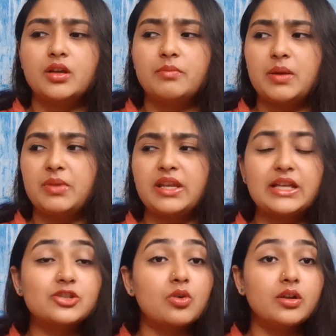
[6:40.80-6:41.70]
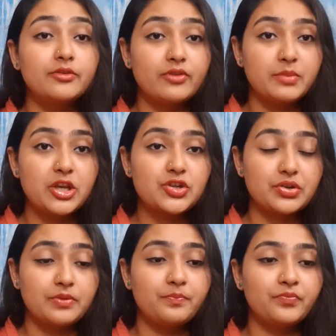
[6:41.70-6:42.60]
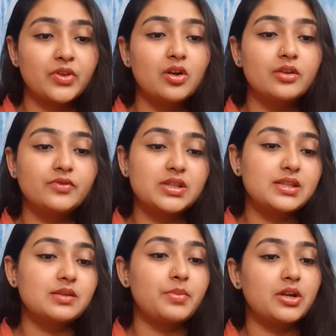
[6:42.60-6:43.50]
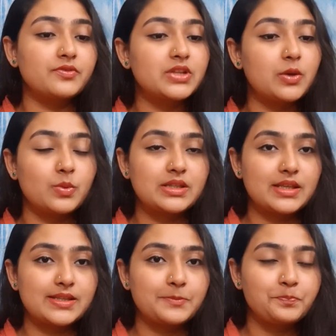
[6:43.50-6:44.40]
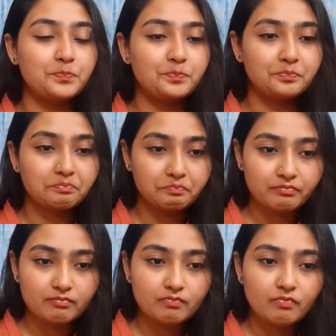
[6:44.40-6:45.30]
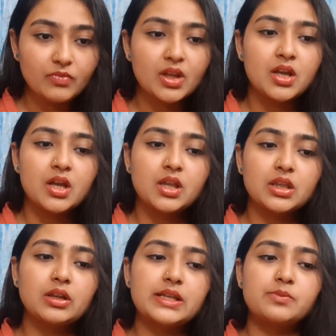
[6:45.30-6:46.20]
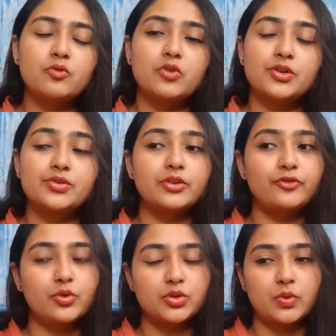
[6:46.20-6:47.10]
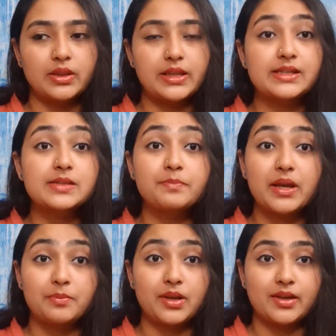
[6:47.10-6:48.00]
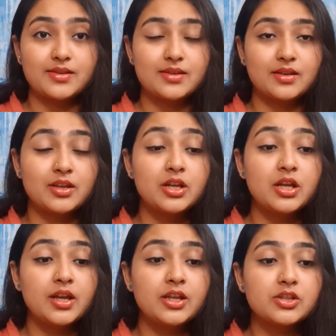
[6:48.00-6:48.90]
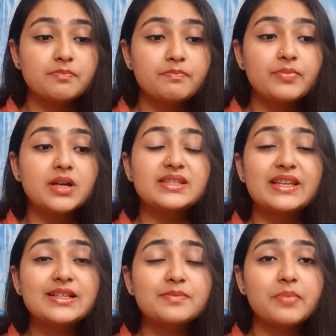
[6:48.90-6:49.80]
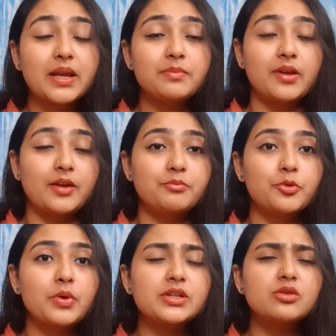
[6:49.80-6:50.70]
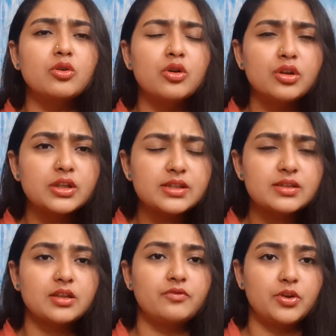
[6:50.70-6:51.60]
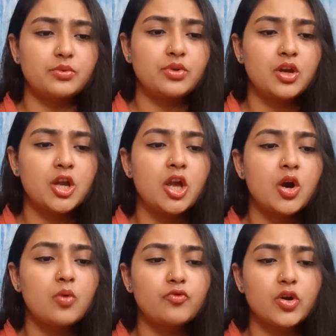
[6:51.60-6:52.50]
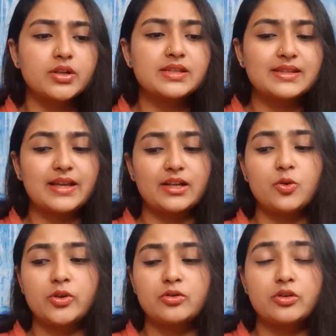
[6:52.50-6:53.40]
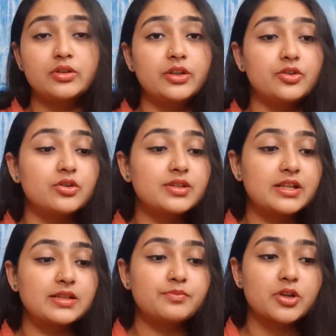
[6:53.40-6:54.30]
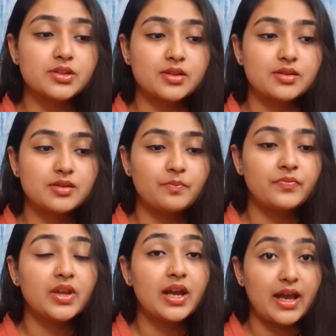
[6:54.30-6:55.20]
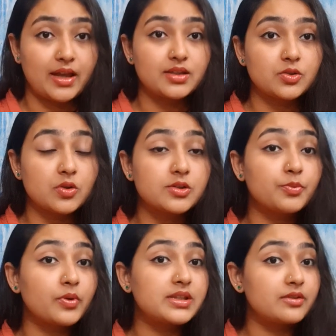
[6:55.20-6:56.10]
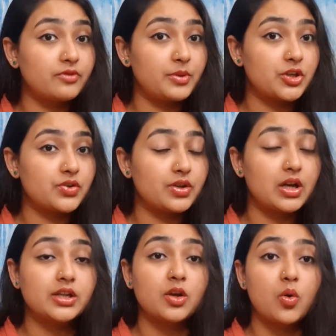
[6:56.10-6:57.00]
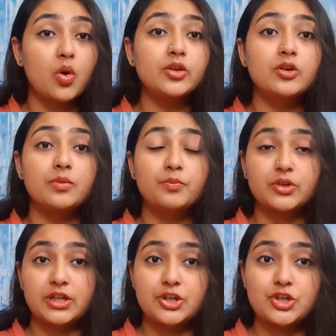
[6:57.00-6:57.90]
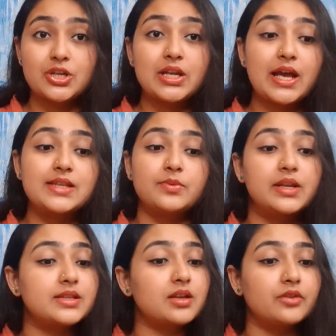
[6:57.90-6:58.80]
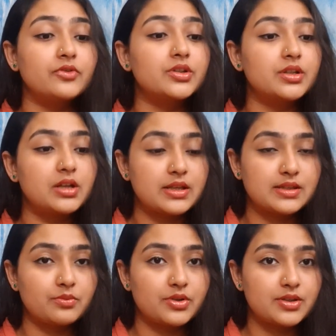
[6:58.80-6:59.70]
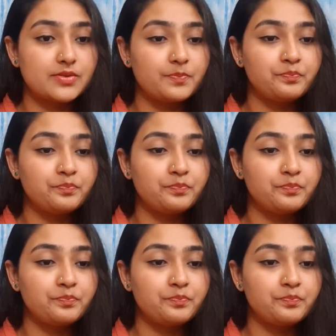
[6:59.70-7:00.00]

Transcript: maybe next call information. All of this is a part of sequences. Now let's move on to the fourth one, that is pipelines. So a sales pipeline provides a holistic view of what is exactly going on in your sales process. And it also provides information regarding all your potential as well as converted customers.